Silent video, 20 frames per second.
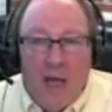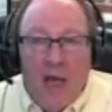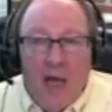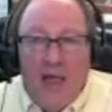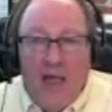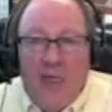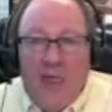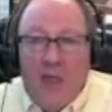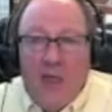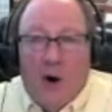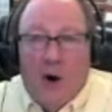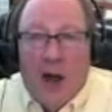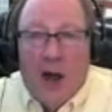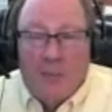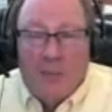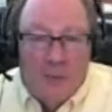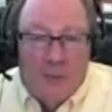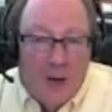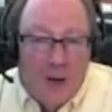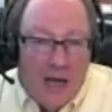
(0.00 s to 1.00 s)
it's either
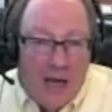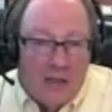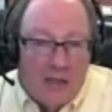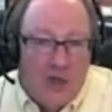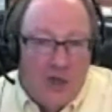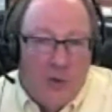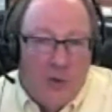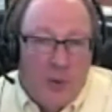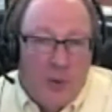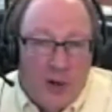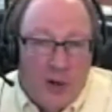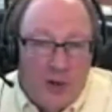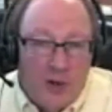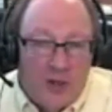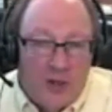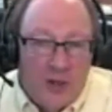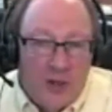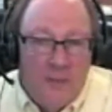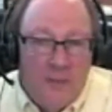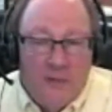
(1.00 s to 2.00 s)
optimizing your
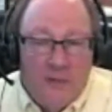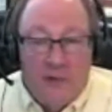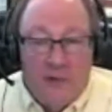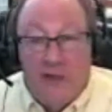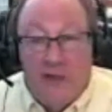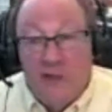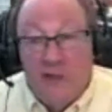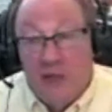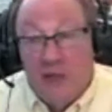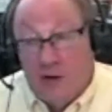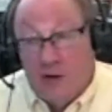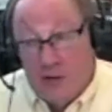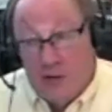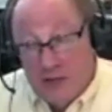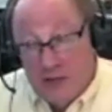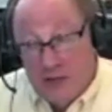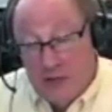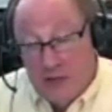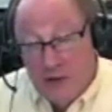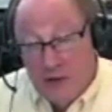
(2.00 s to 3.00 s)
purchasing, which is
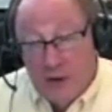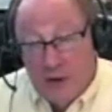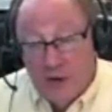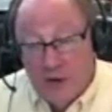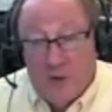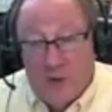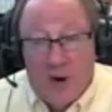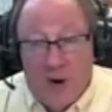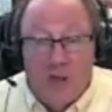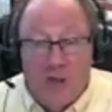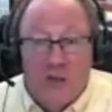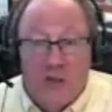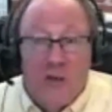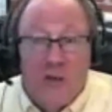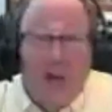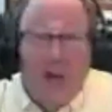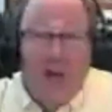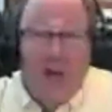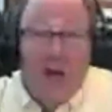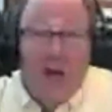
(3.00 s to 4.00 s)
increasing your gross margin,
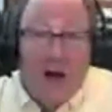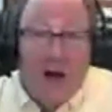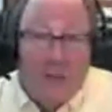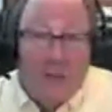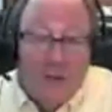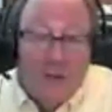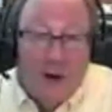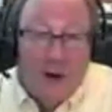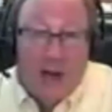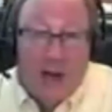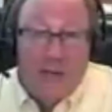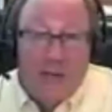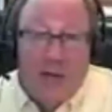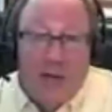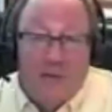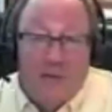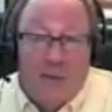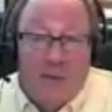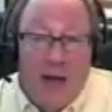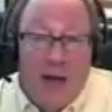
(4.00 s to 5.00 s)

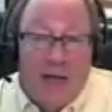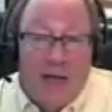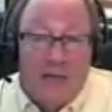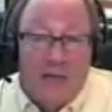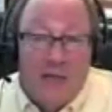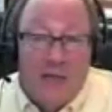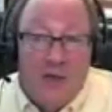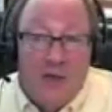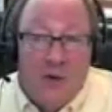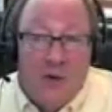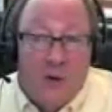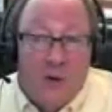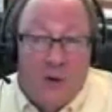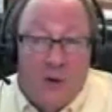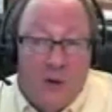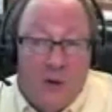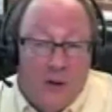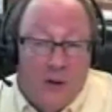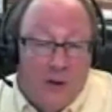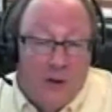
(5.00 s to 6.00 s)
optimizing
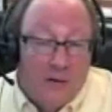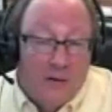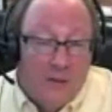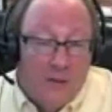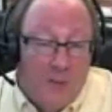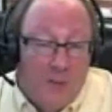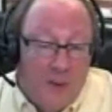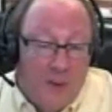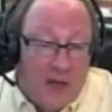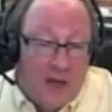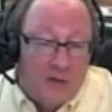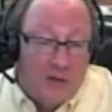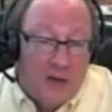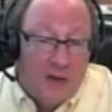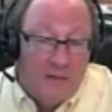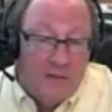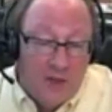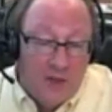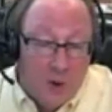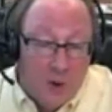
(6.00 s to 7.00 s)
your perpetual
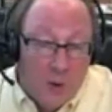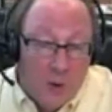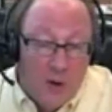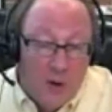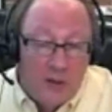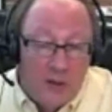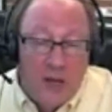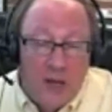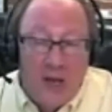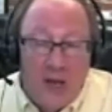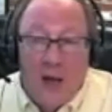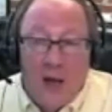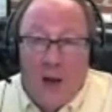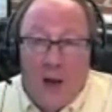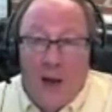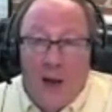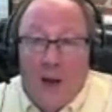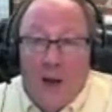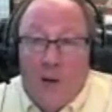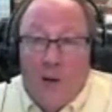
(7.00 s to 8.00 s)
inventories,
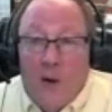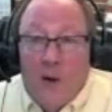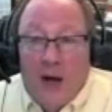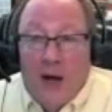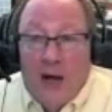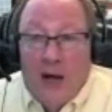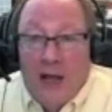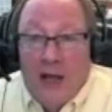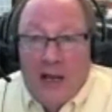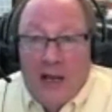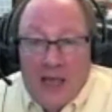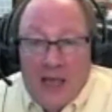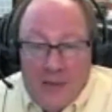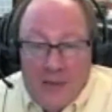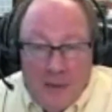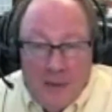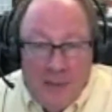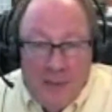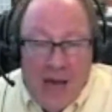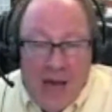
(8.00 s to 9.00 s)
and you
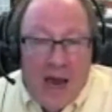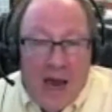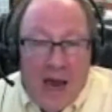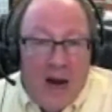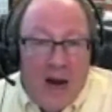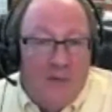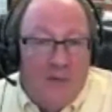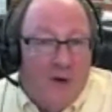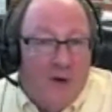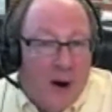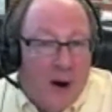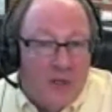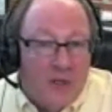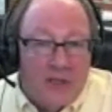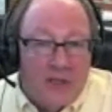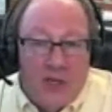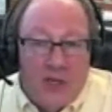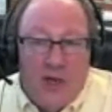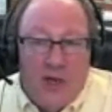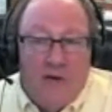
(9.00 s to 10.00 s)
keep it in mind, in a
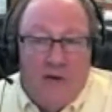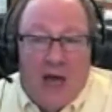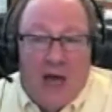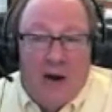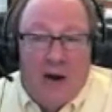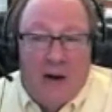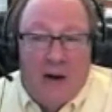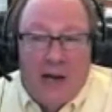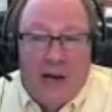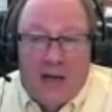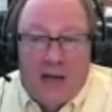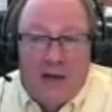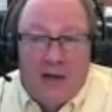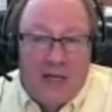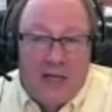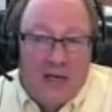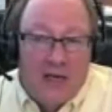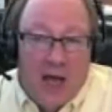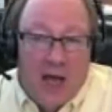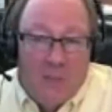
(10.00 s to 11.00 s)
pharmacy, you got not
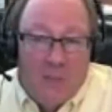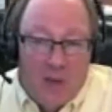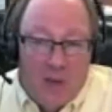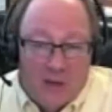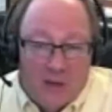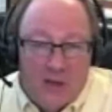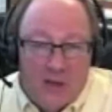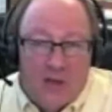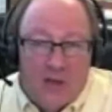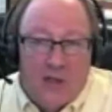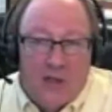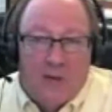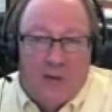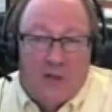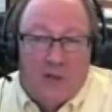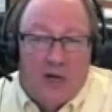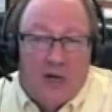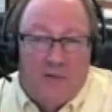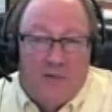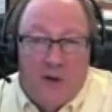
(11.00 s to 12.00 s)
$10 bills sitting on the
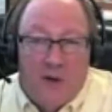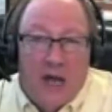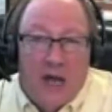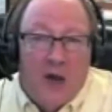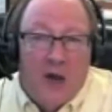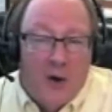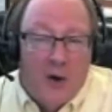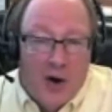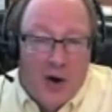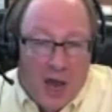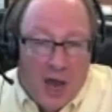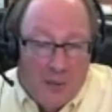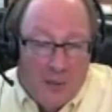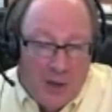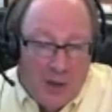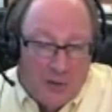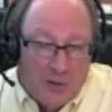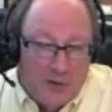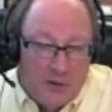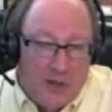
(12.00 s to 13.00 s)
shelf, you got $100
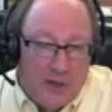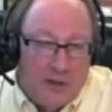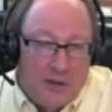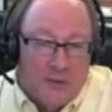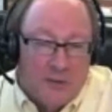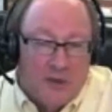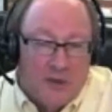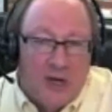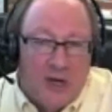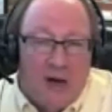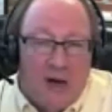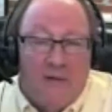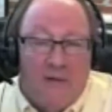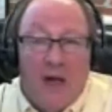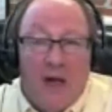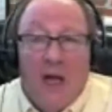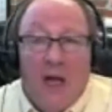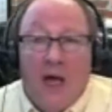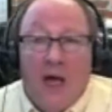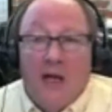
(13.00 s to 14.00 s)
bills sitting on the shelf.
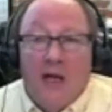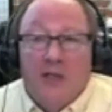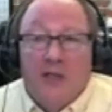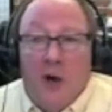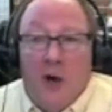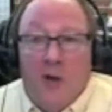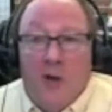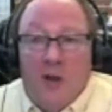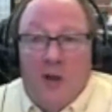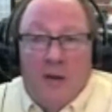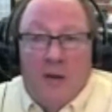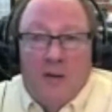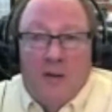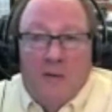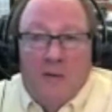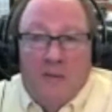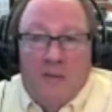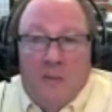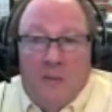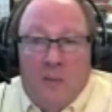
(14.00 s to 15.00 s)
So
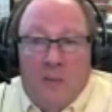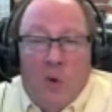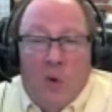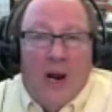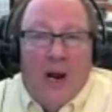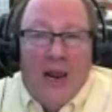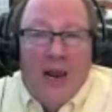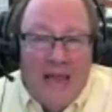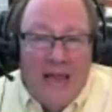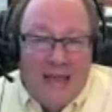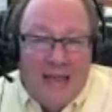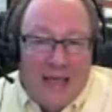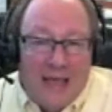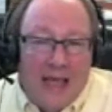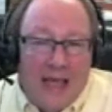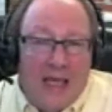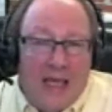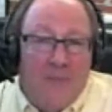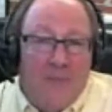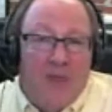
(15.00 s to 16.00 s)
the more lean they
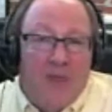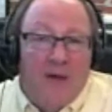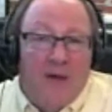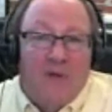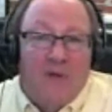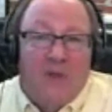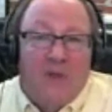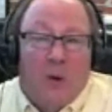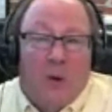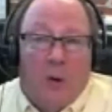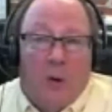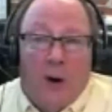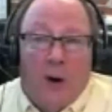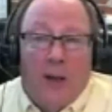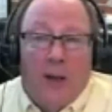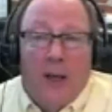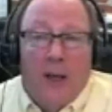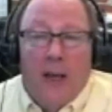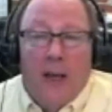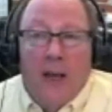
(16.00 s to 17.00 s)
can keep the
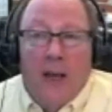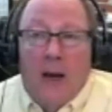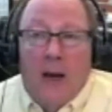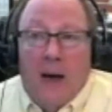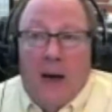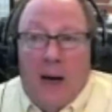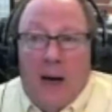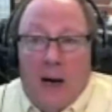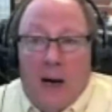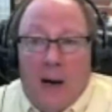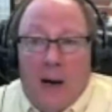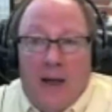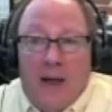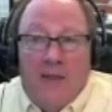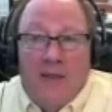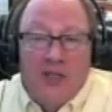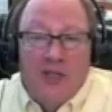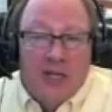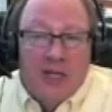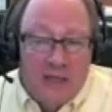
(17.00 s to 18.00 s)
inventory,
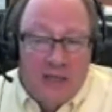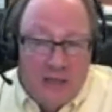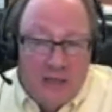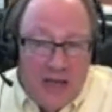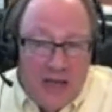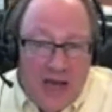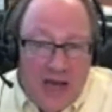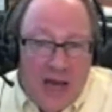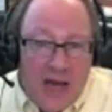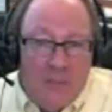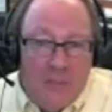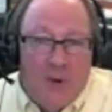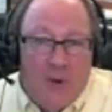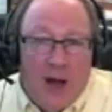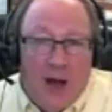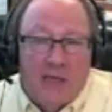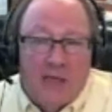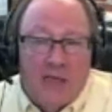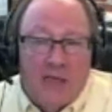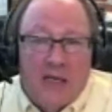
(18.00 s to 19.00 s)
and the just-in-time
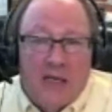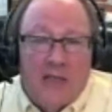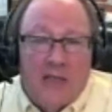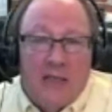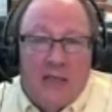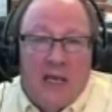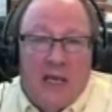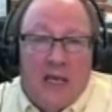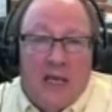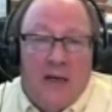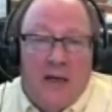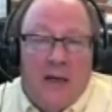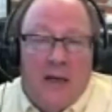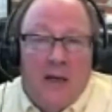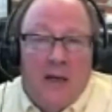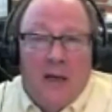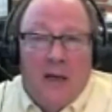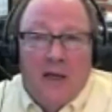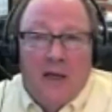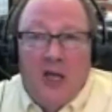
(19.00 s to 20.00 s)
process that they can
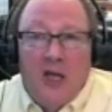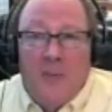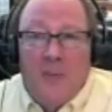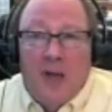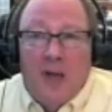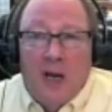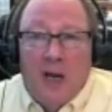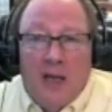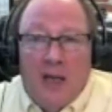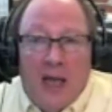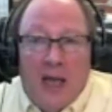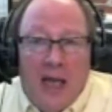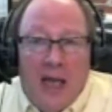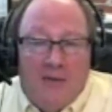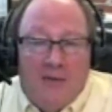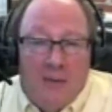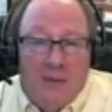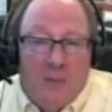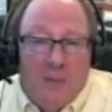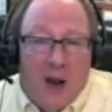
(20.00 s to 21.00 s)
typically
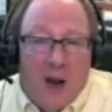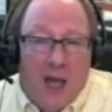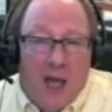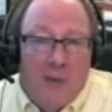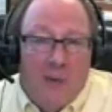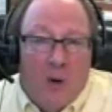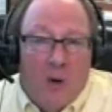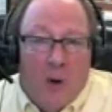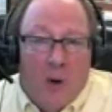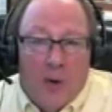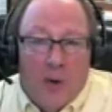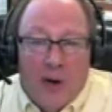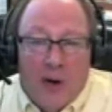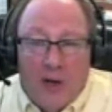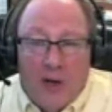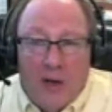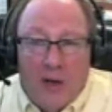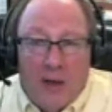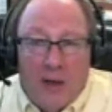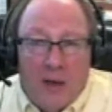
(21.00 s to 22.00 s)
have in play by
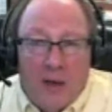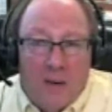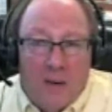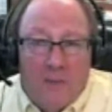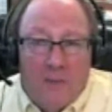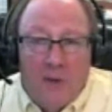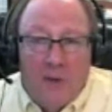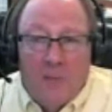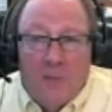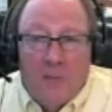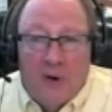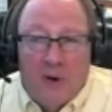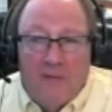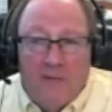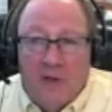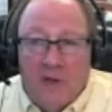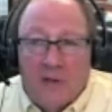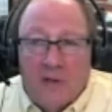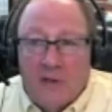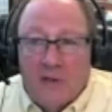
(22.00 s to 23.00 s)
ordering the
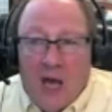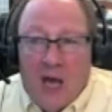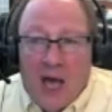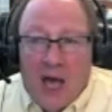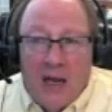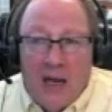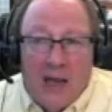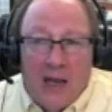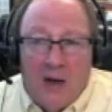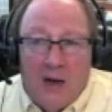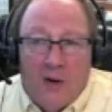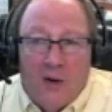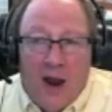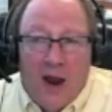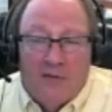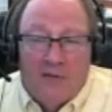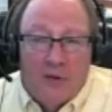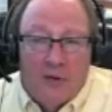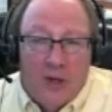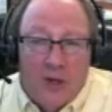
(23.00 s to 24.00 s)
previous night and or
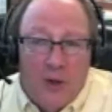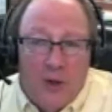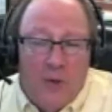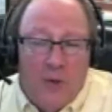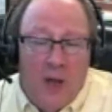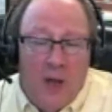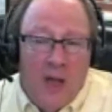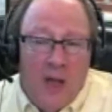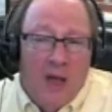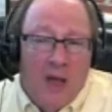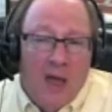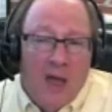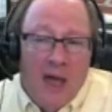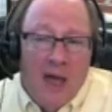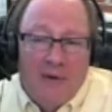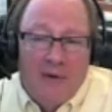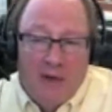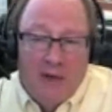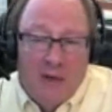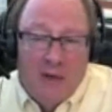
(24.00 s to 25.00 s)
afternoon,
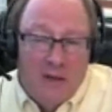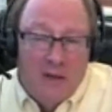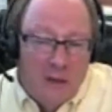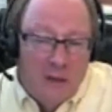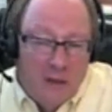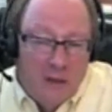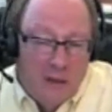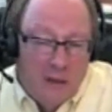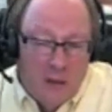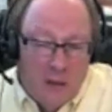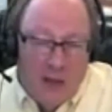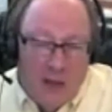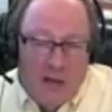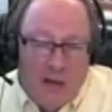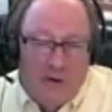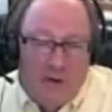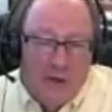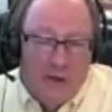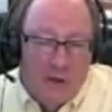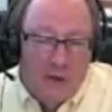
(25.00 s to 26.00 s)
having
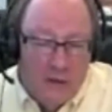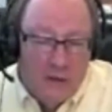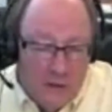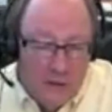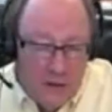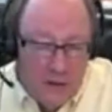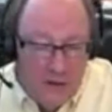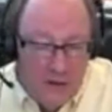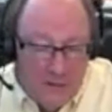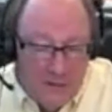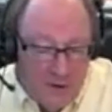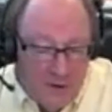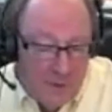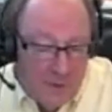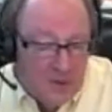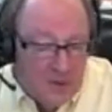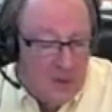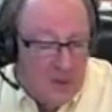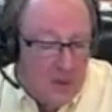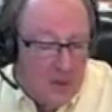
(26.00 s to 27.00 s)
in the
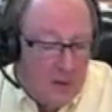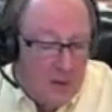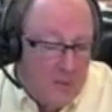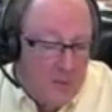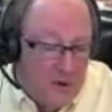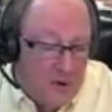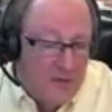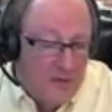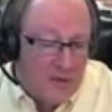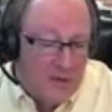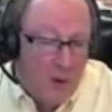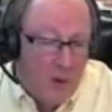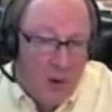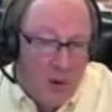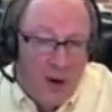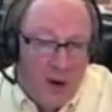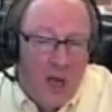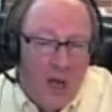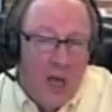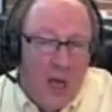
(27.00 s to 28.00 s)
pharmacy the previous
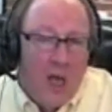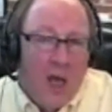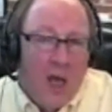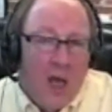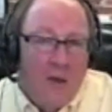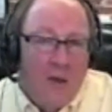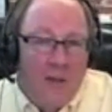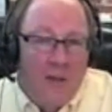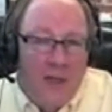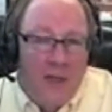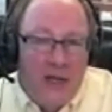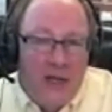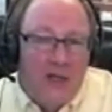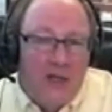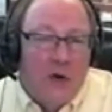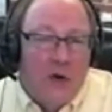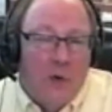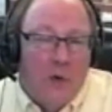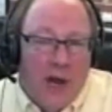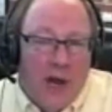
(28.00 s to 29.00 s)
morning. These
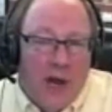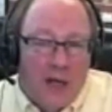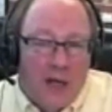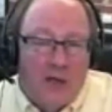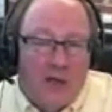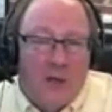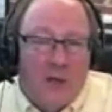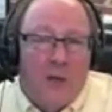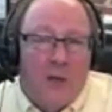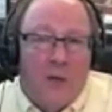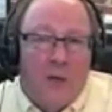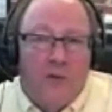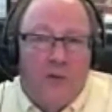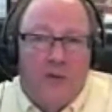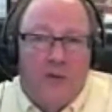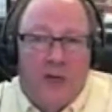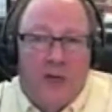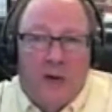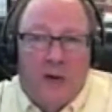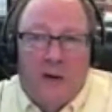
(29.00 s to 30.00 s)
correct
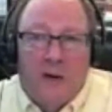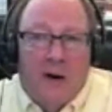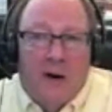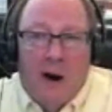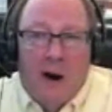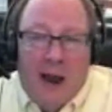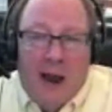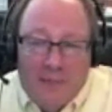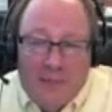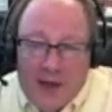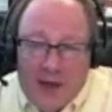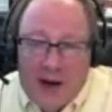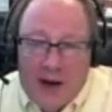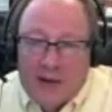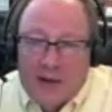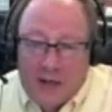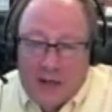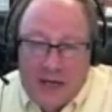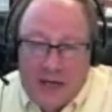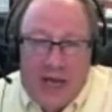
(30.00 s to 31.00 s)
tools that are out there
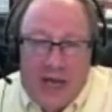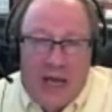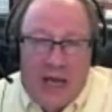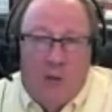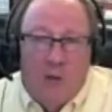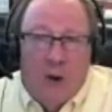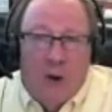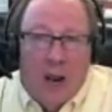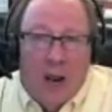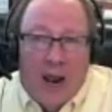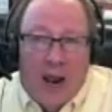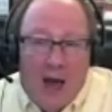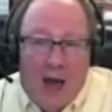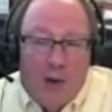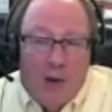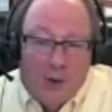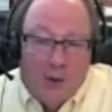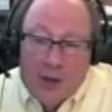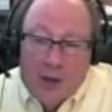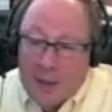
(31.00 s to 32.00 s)
today will allow
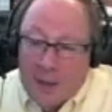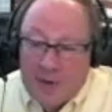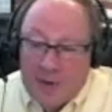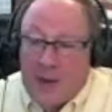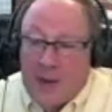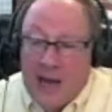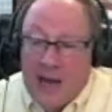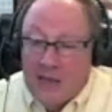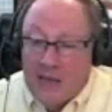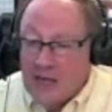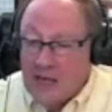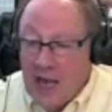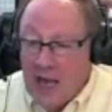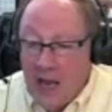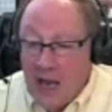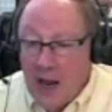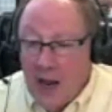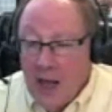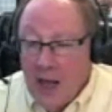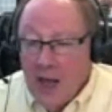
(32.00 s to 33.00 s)
you to optimize
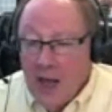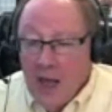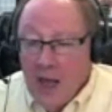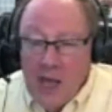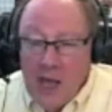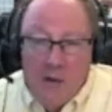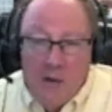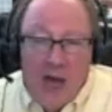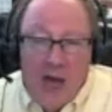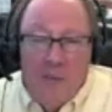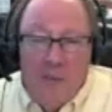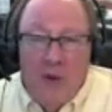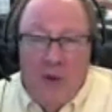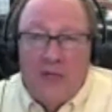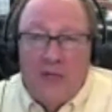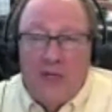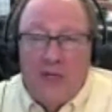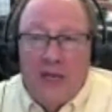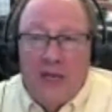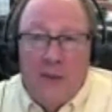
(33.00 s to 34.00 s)
that. And without
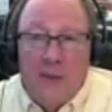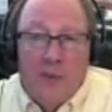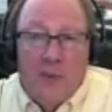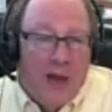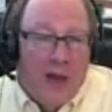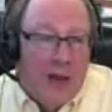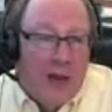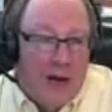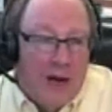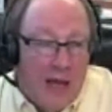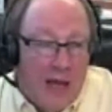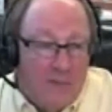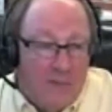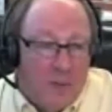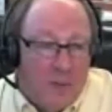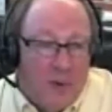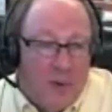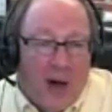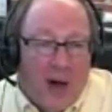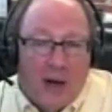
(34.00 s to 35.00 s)
mentioning any brand names
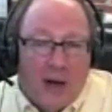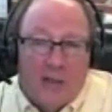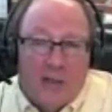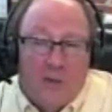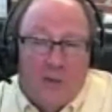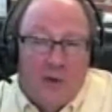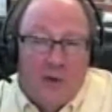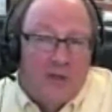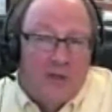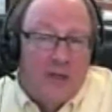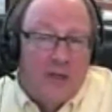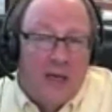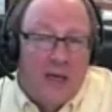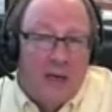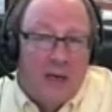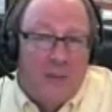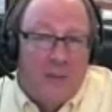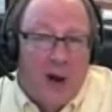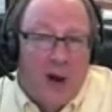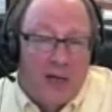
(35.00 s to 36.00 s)
or products that we see
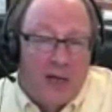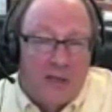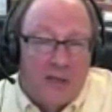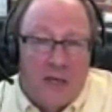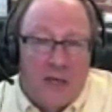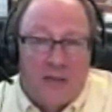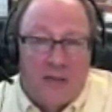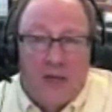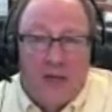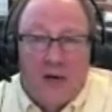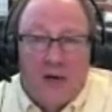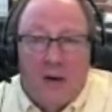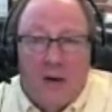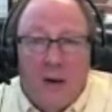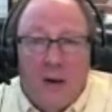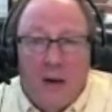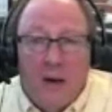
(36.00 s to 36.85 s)
in process here,